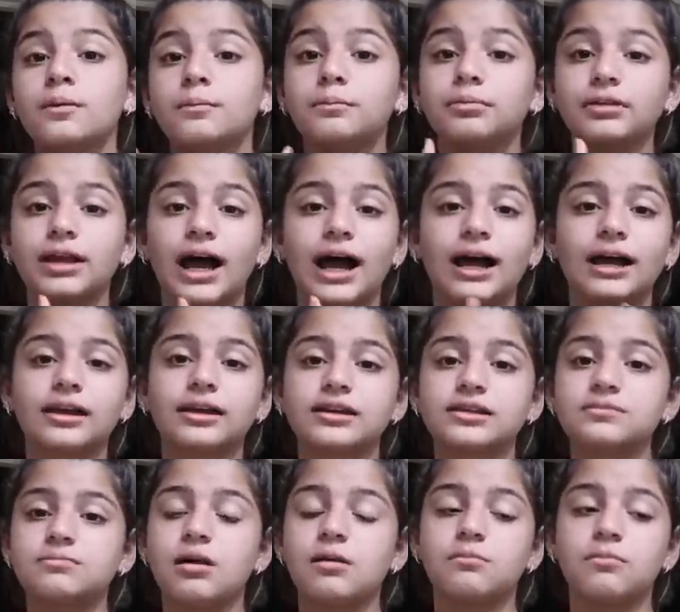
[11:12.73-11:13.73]
Black
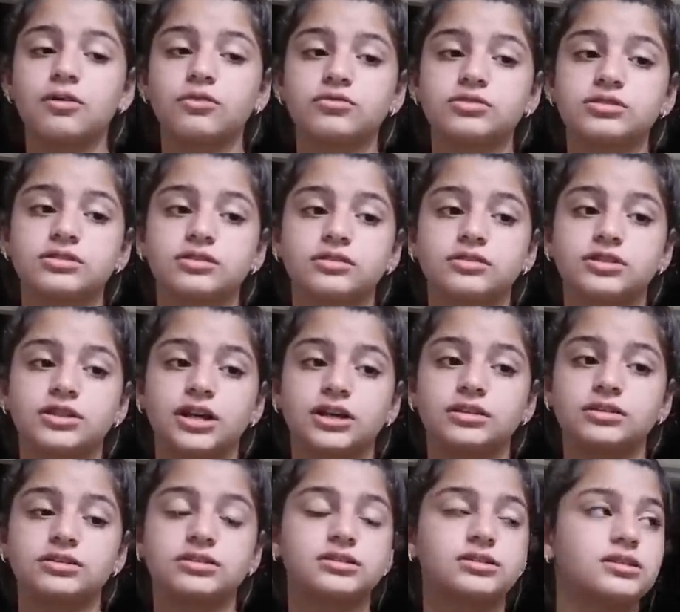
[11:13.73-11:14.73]
is my most
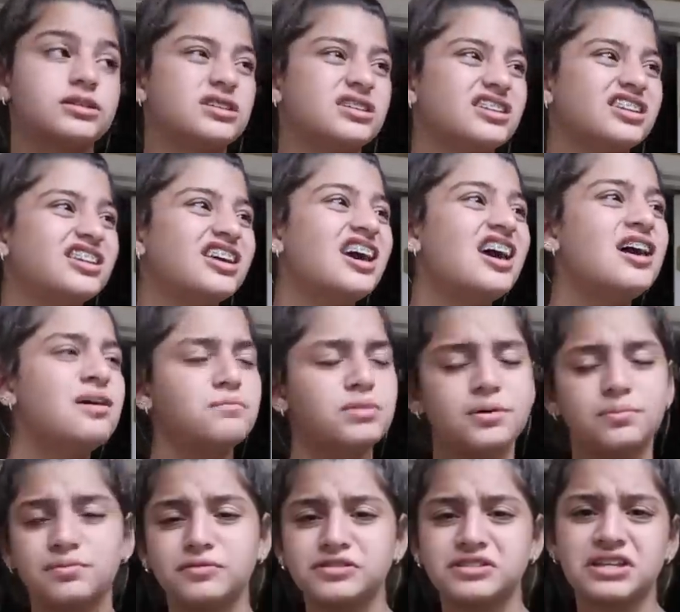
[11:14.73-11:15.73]
suggested.
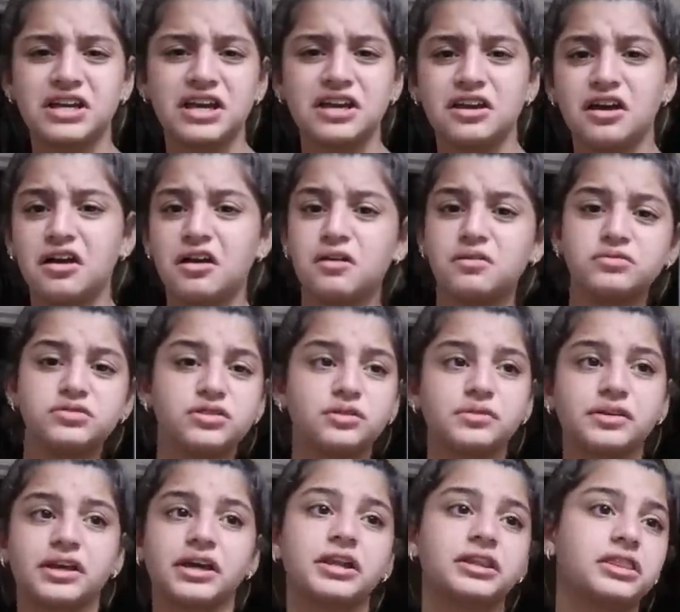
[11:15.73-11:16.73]
People say, oh,
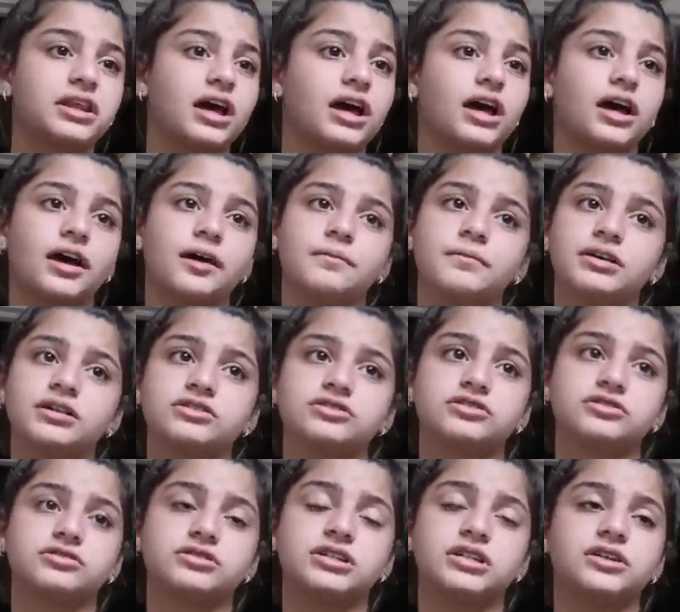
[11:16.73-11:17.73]
don't get that. It makes
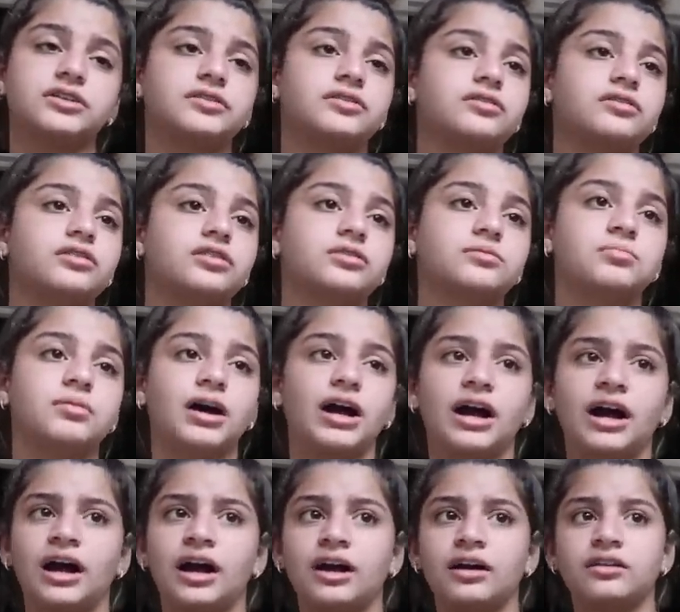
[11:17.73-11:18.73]
your teeth look
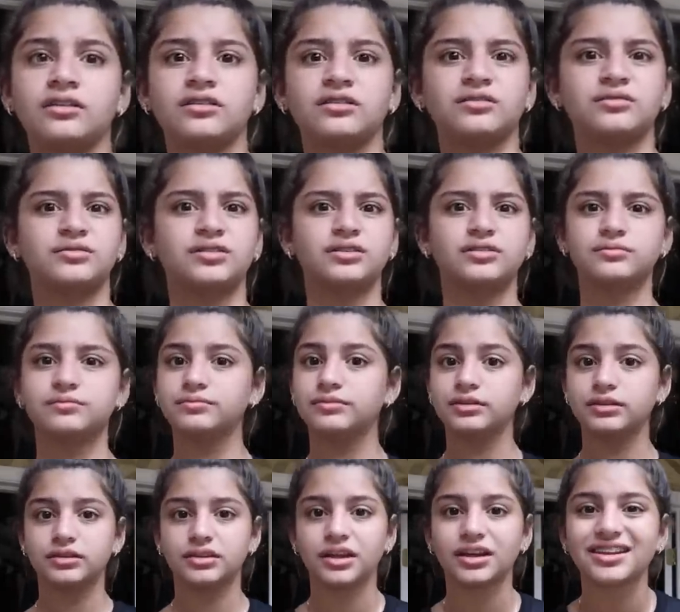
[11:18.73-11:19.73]
bad. Oh no,
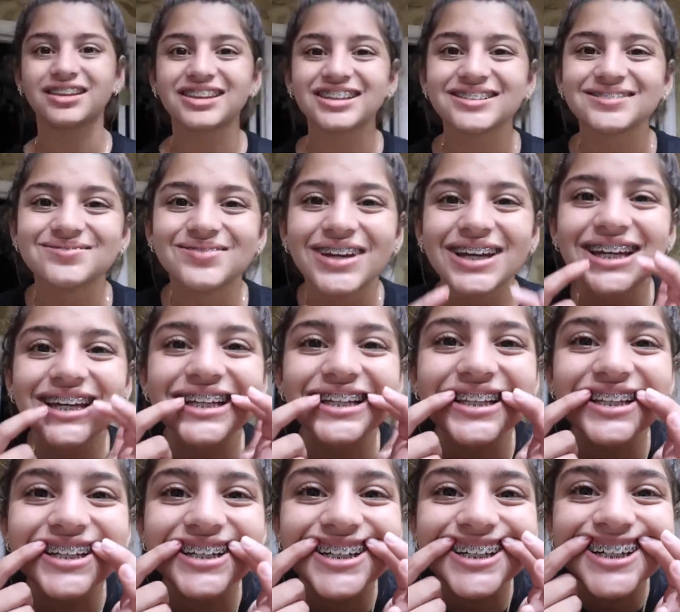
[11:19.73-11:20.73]
they make
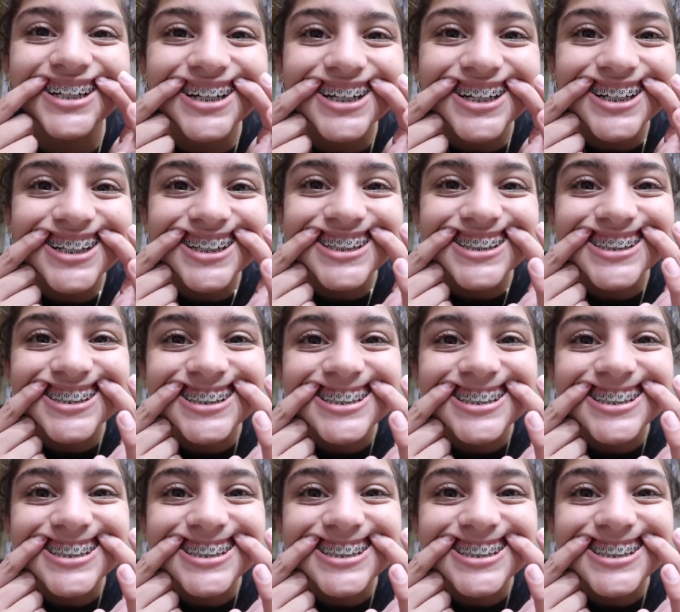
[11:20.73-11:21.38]
it look good.